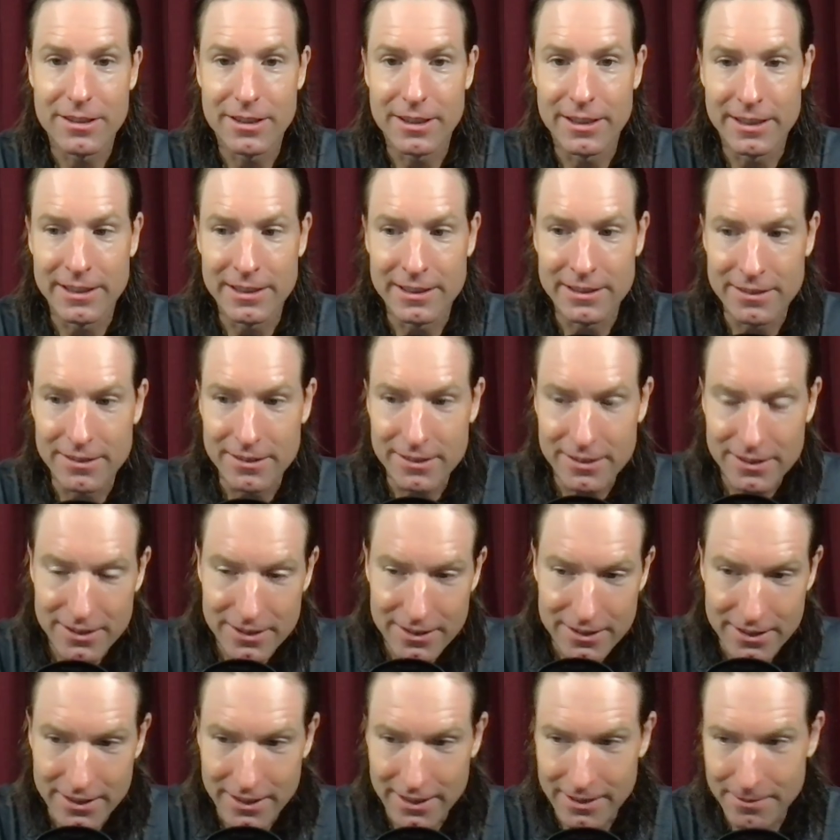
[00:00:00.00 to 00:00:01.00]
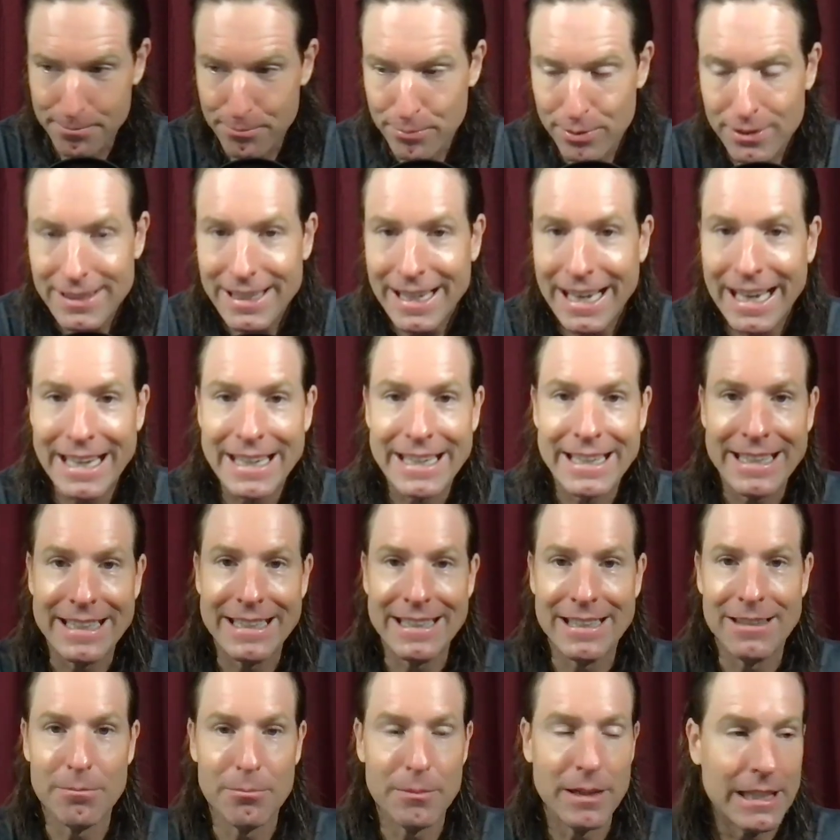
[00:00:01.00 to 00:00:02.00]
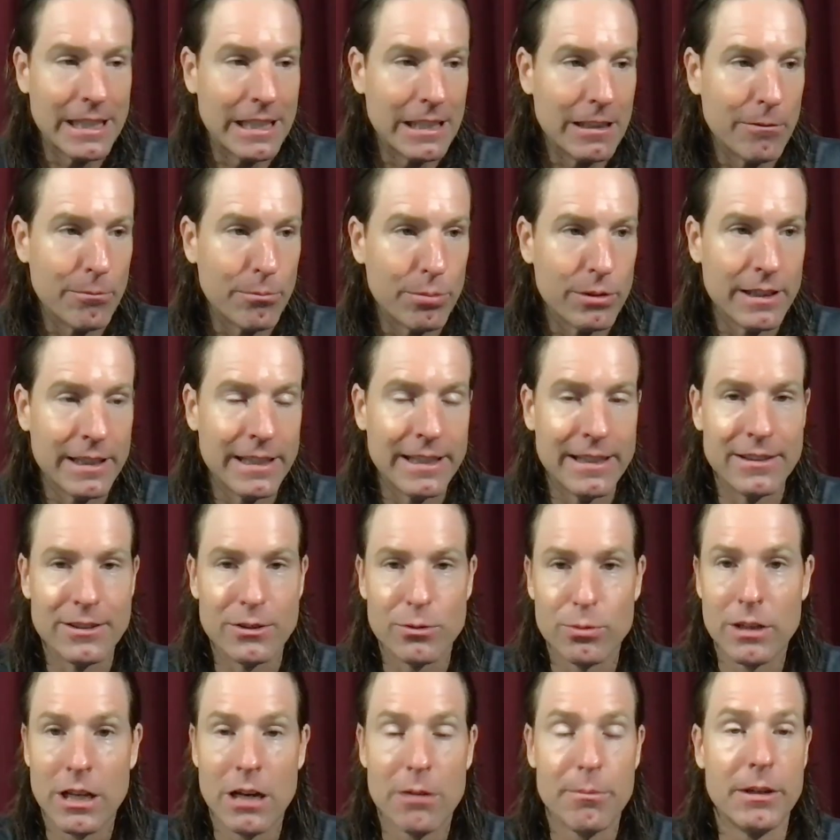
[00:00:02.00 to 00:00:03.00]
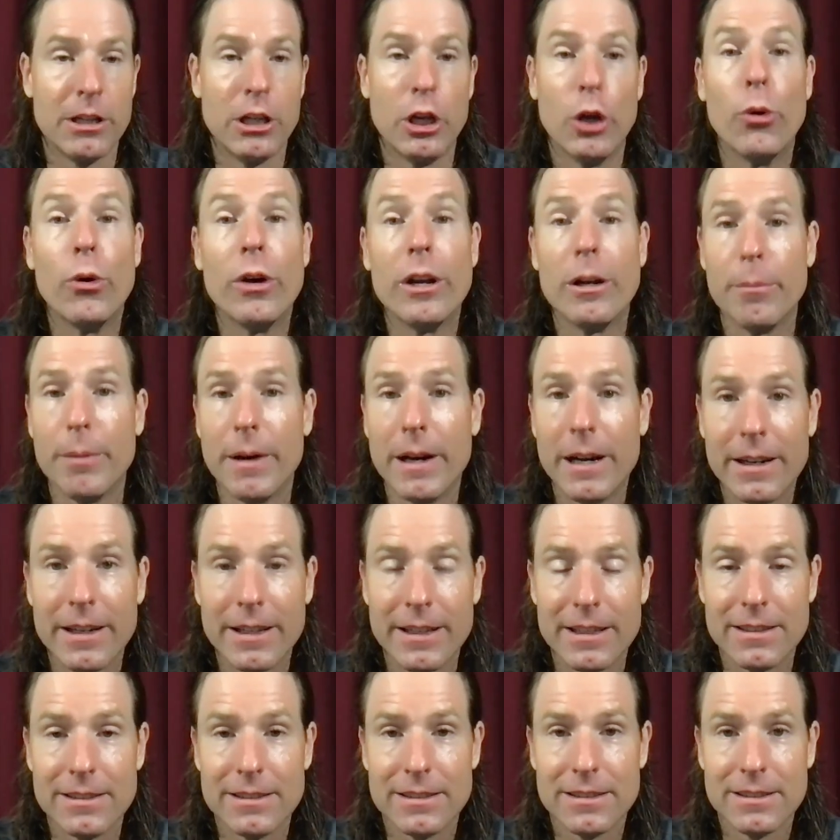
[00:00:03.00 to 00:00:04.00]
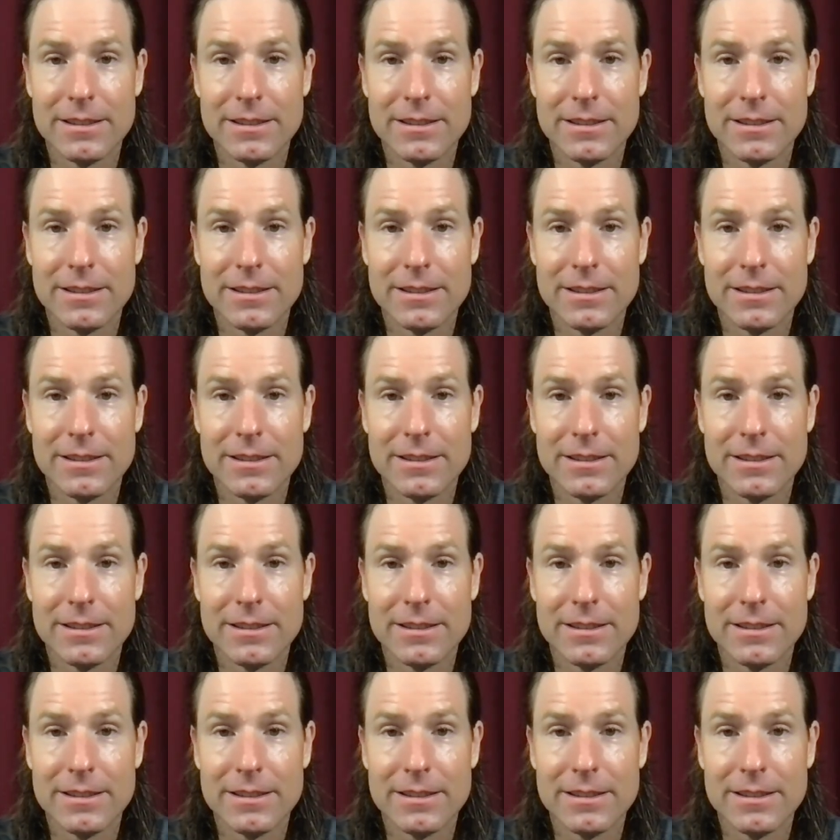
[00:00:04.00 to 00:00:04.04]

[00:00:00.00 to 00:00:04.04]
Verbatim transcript: and and planning and making plans without me knowing about it